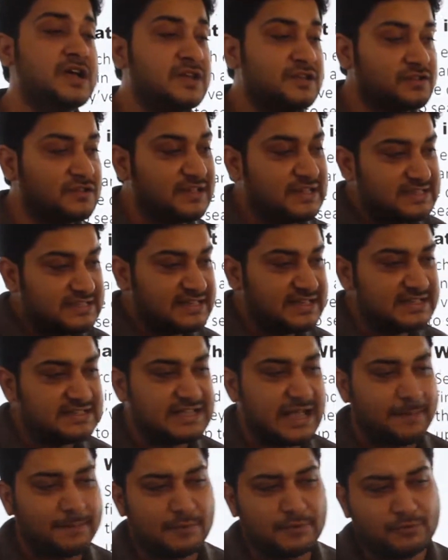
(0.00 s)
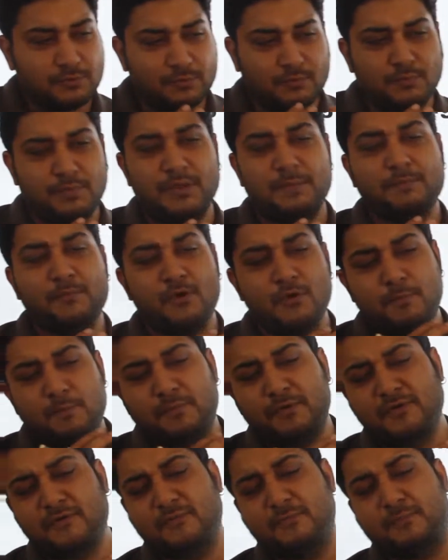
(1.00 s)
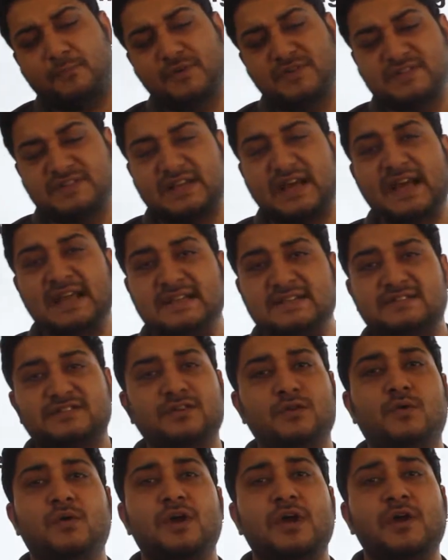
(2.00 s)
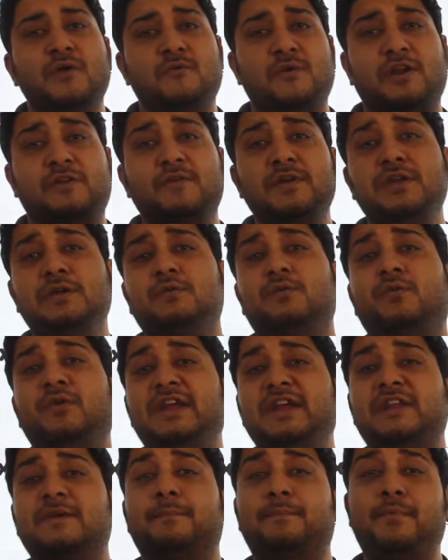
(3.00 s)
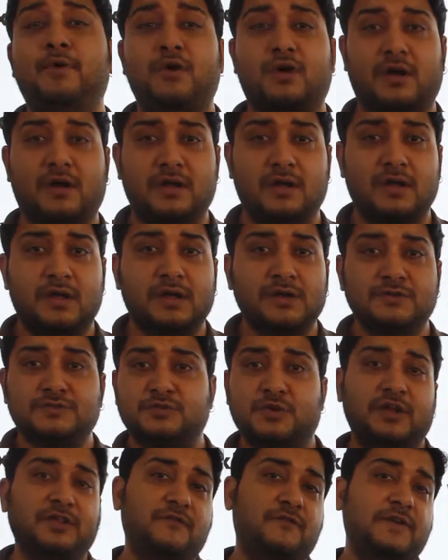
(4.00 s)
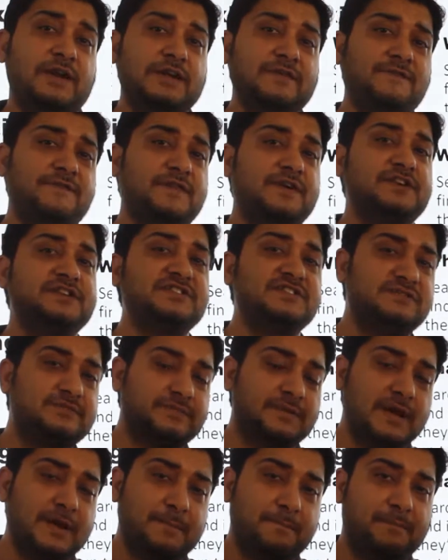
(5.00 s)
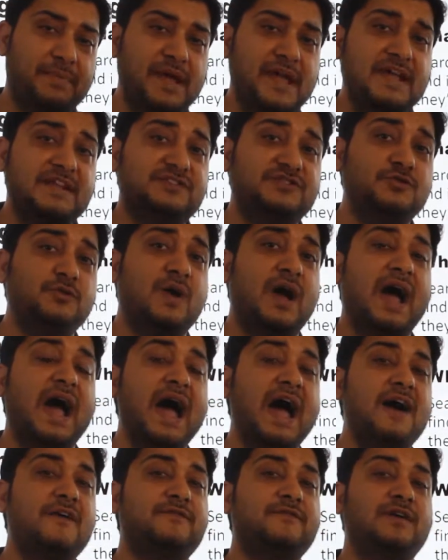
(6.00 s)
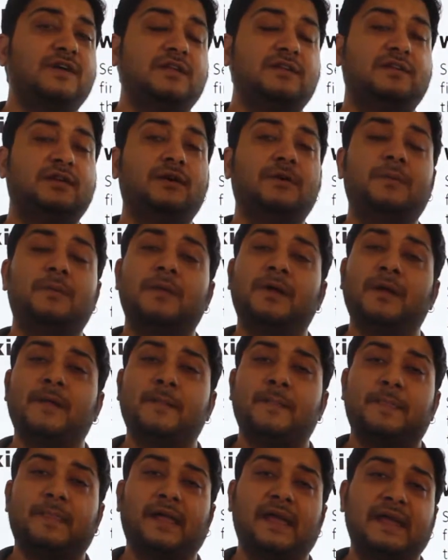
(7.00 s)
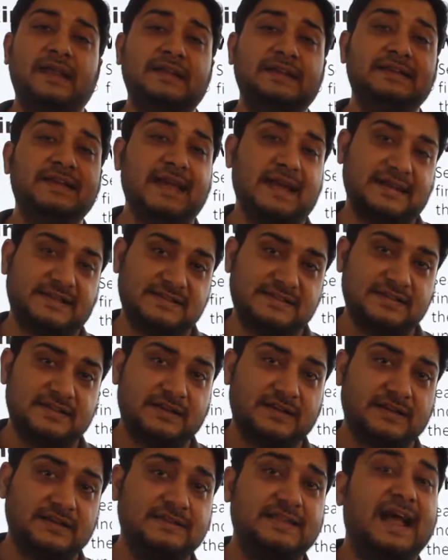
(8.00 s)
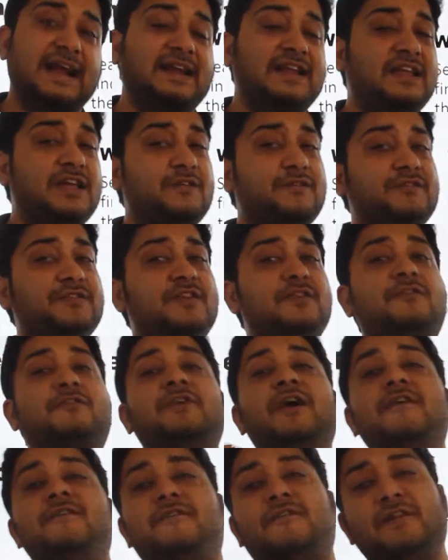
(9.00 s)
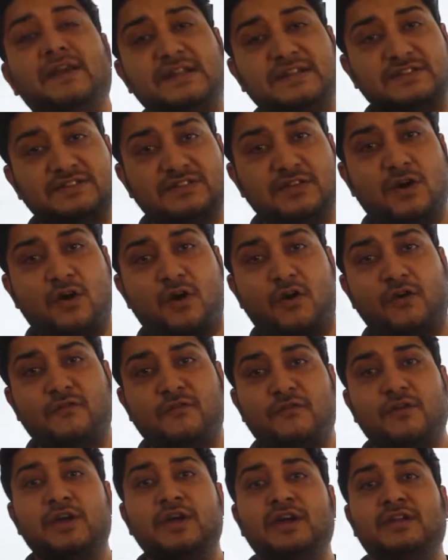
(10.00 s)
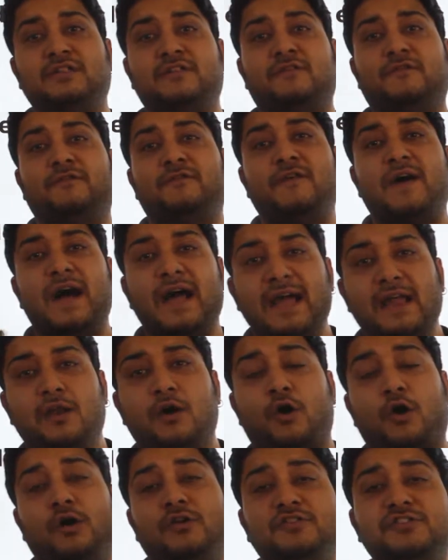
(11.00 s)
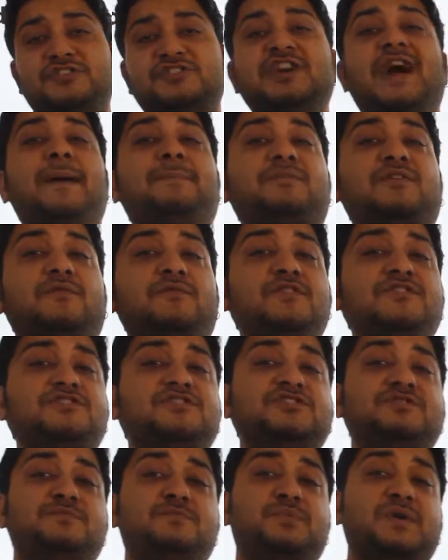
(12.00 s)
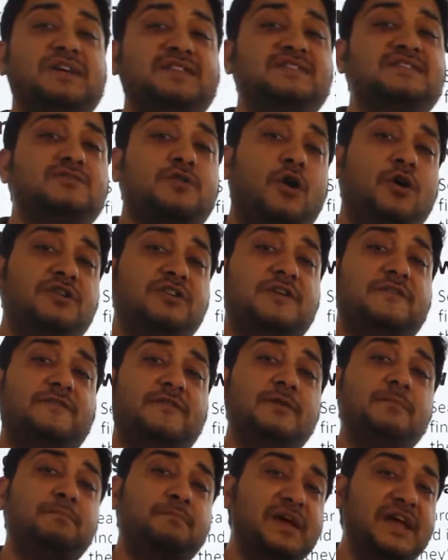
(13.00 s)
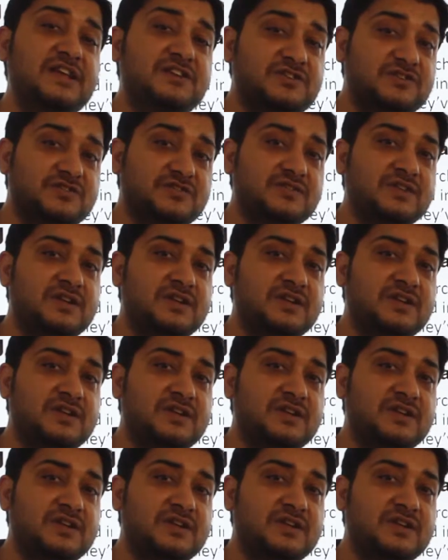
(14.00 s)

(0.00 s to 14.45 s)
So let's take example to be more precise. So whenever you read a book, so in the very first page you have the index that gives a reference of the file or the chapter which is present on different pages.